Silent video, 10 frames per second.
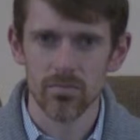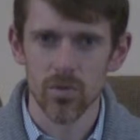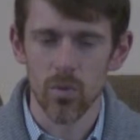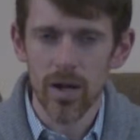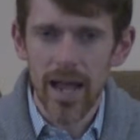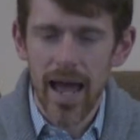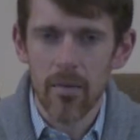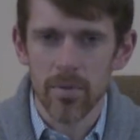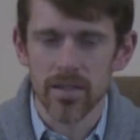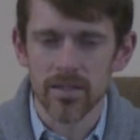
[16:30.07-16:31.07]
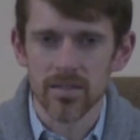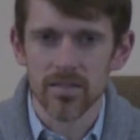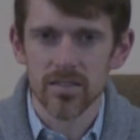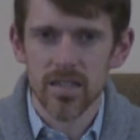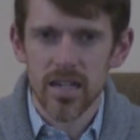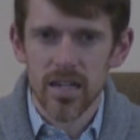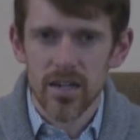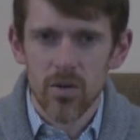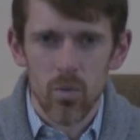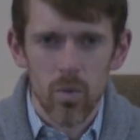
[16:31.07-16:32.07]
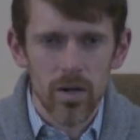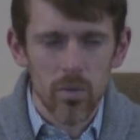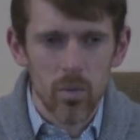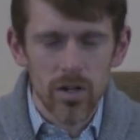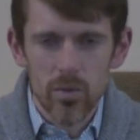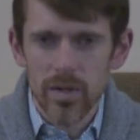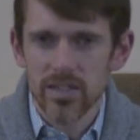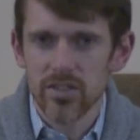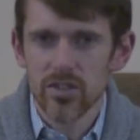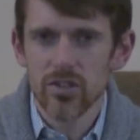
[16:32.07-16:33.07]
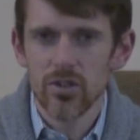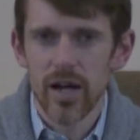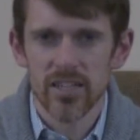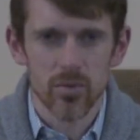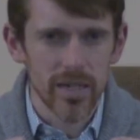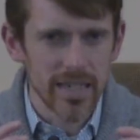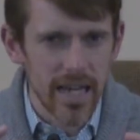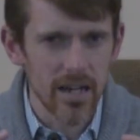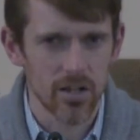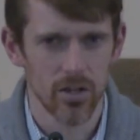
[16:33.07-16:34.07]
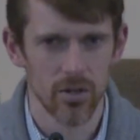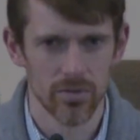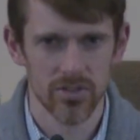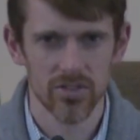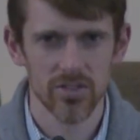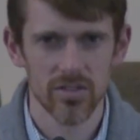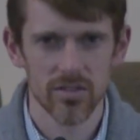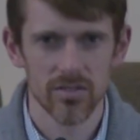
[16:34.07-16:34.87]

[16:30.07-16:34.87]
What happens? What, what do we do as we get close?